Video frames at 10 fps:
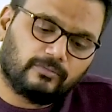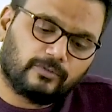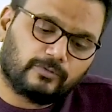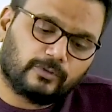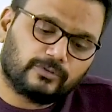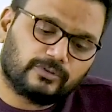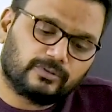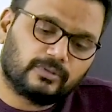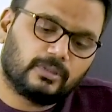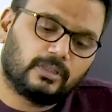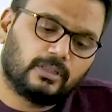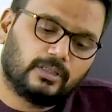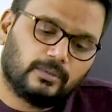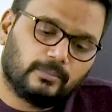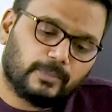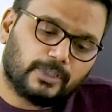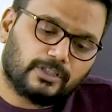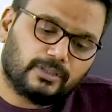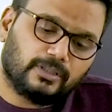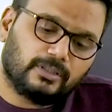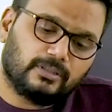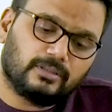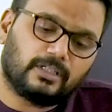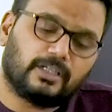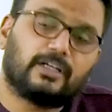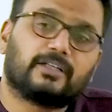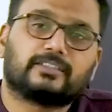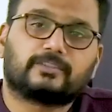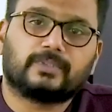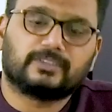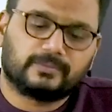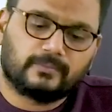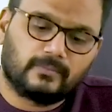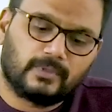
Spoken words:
which was mentioned in the Indian Express,